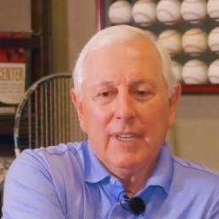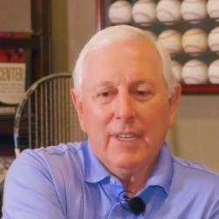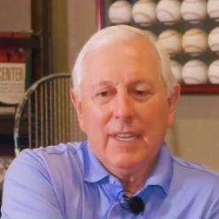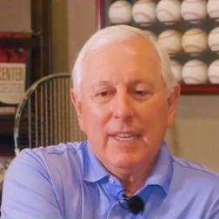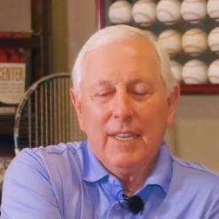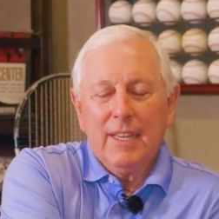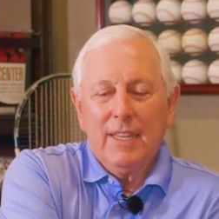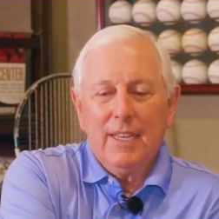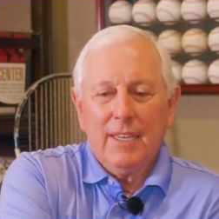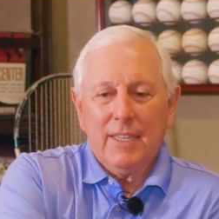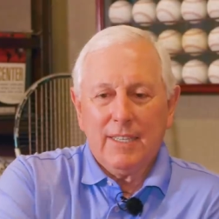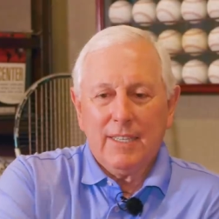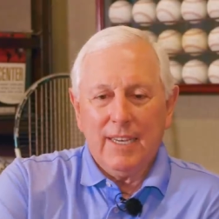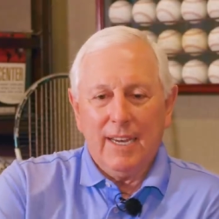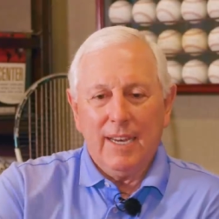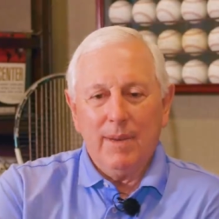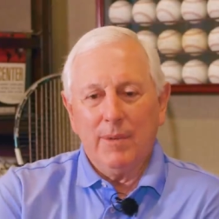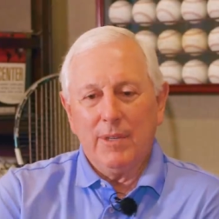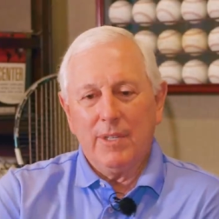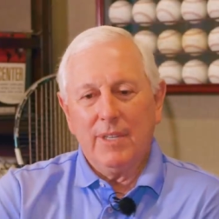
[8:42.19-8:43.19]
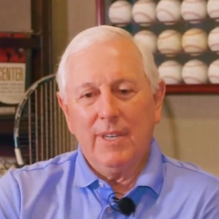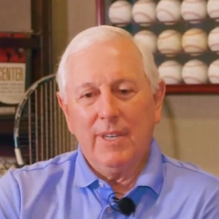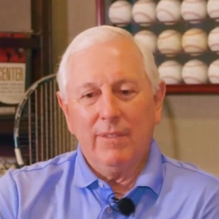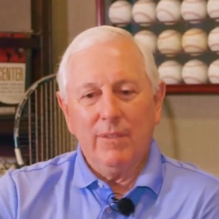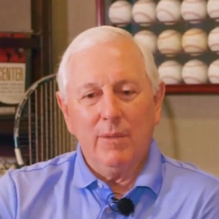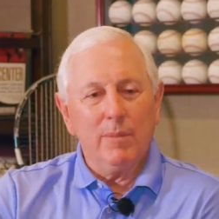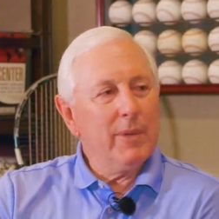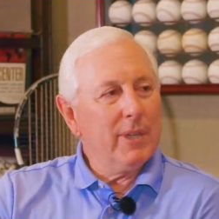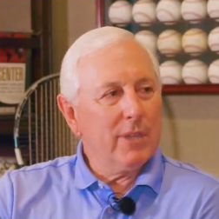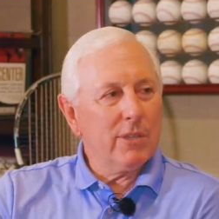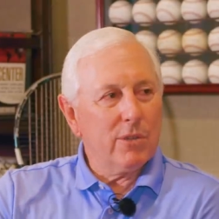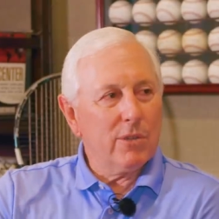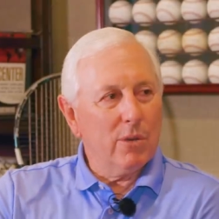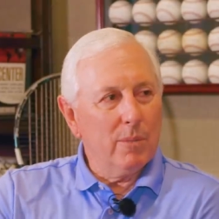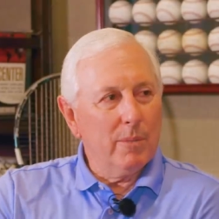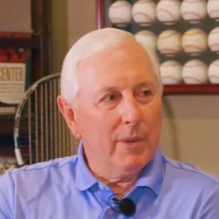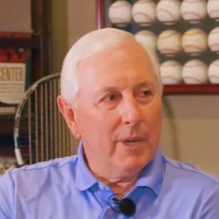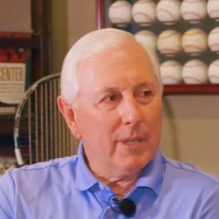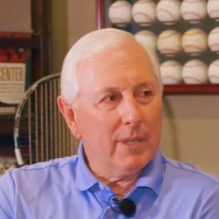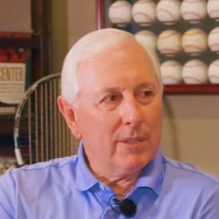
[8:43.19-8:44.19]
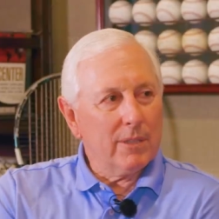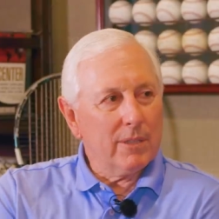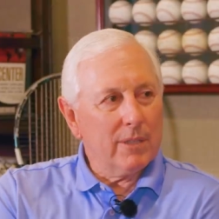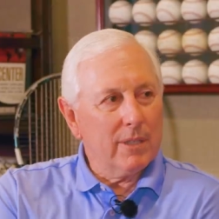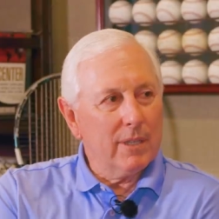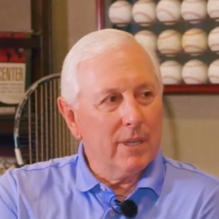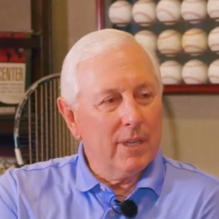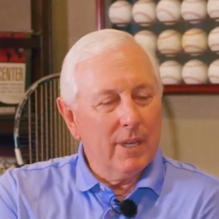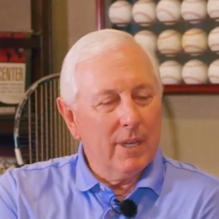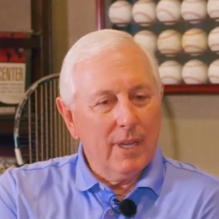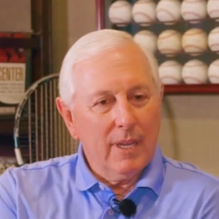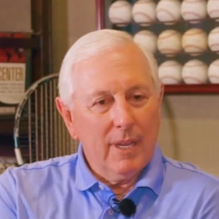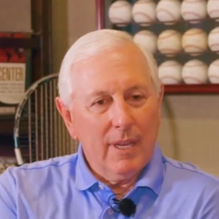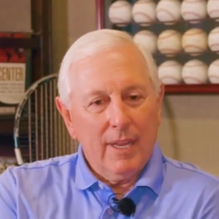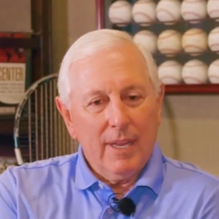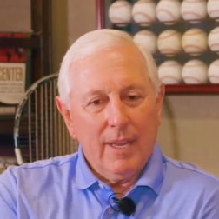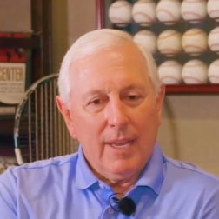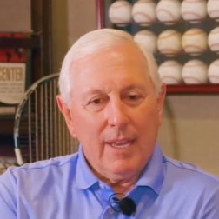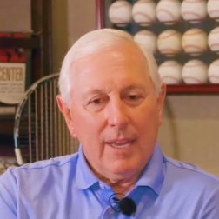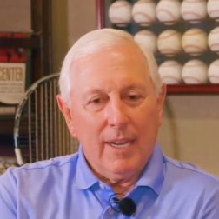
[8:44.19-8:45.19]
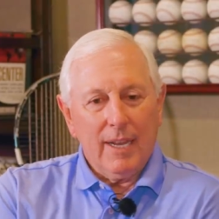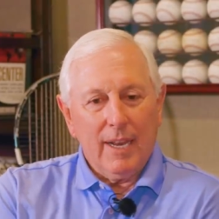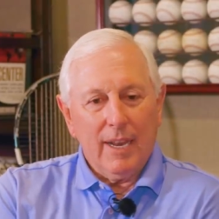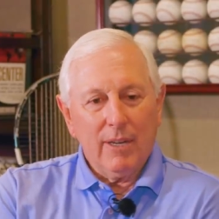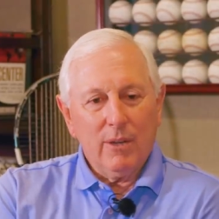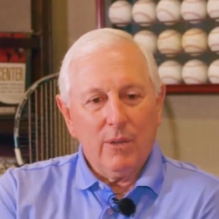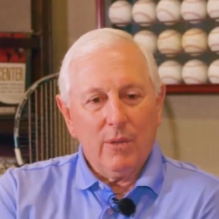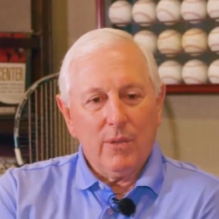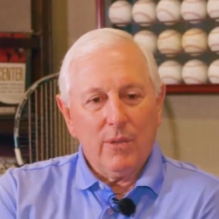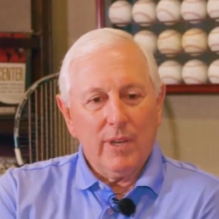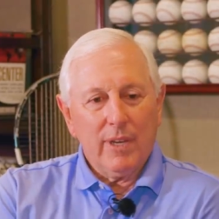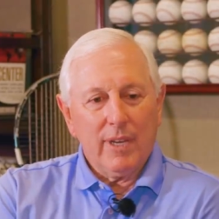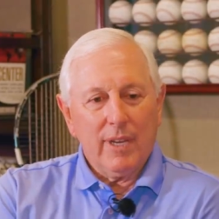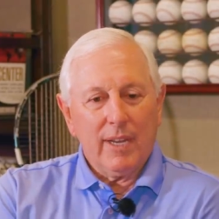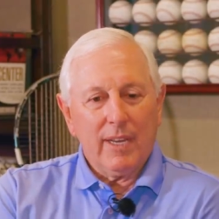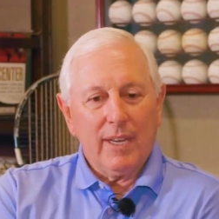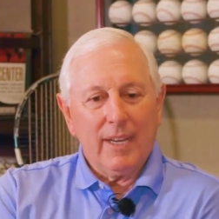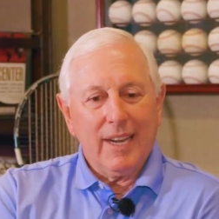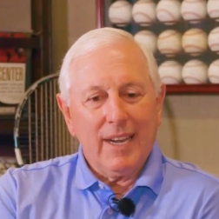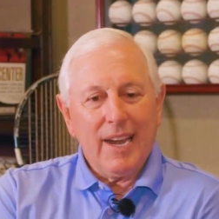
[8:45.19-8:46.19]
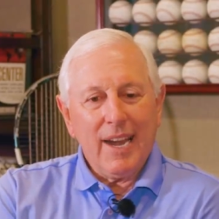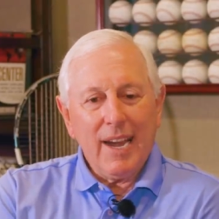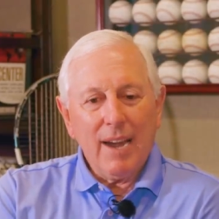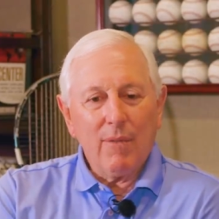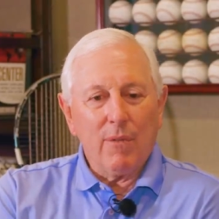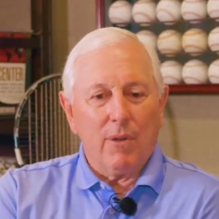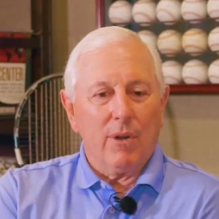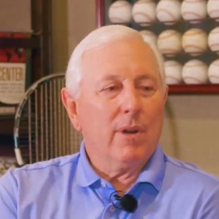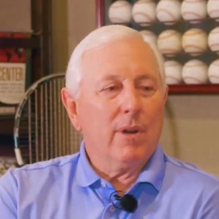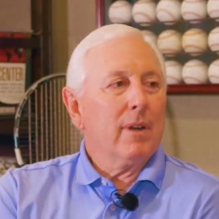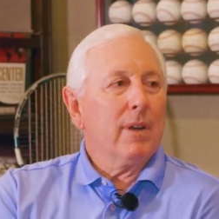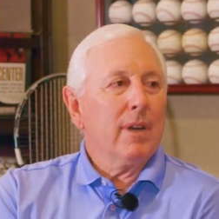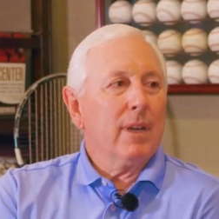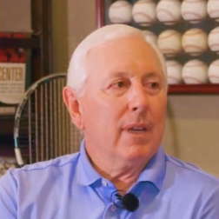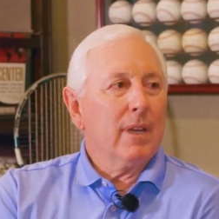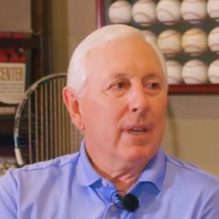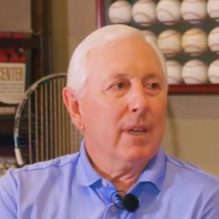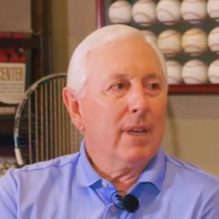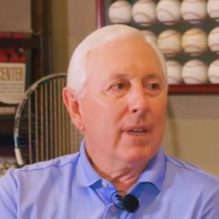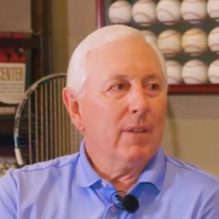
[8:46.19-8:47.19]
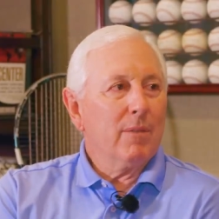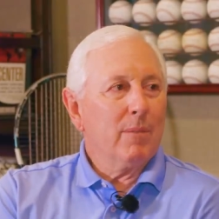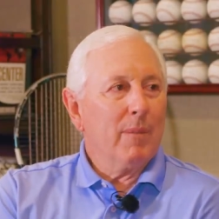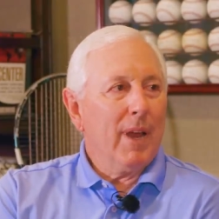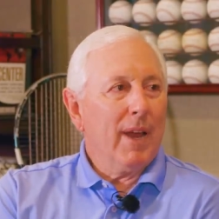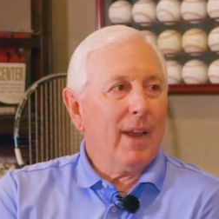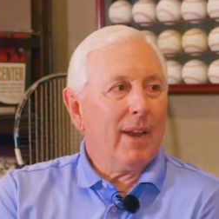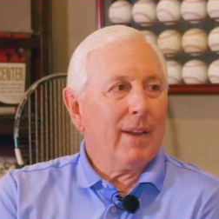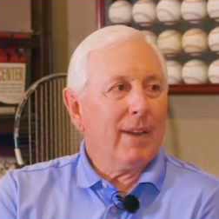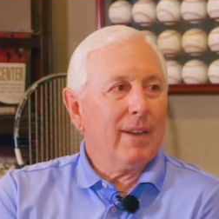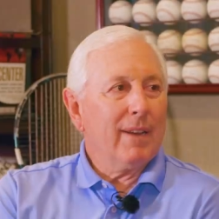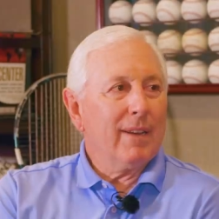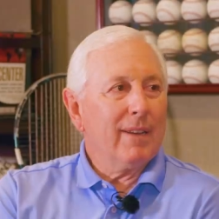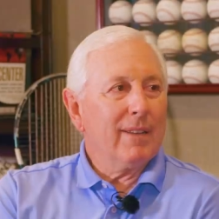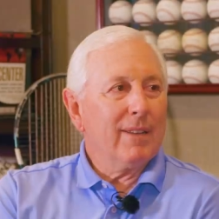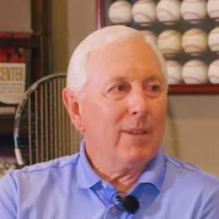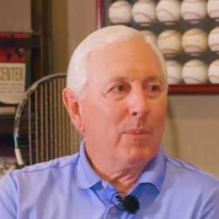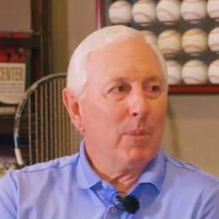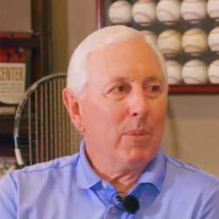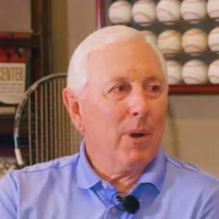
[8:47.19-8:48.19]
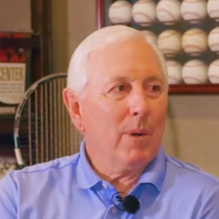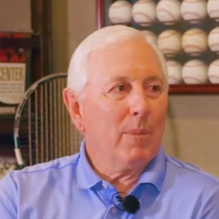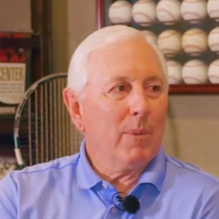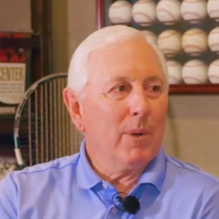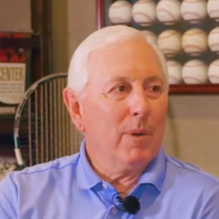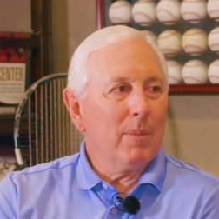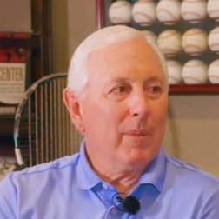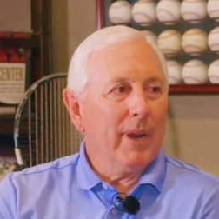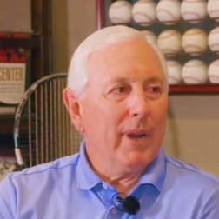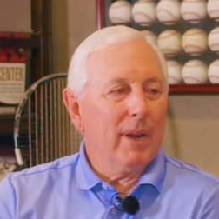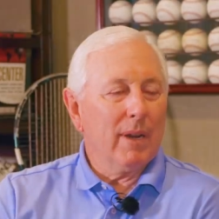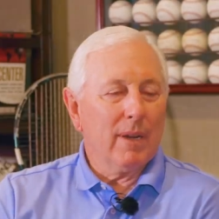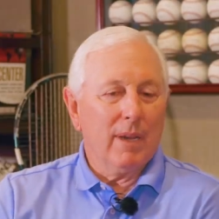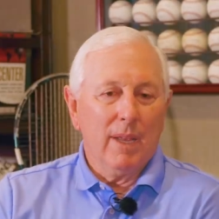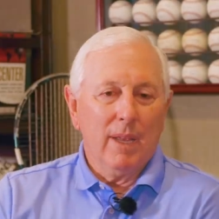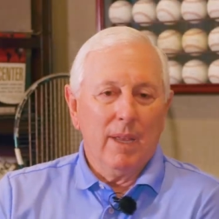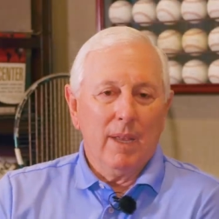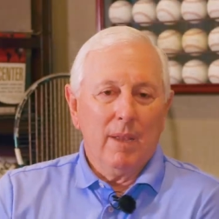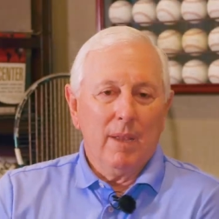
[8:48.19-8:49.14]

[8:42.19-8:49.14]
you very much. This game has given me so much and I don't think I can ever give back the proper amount.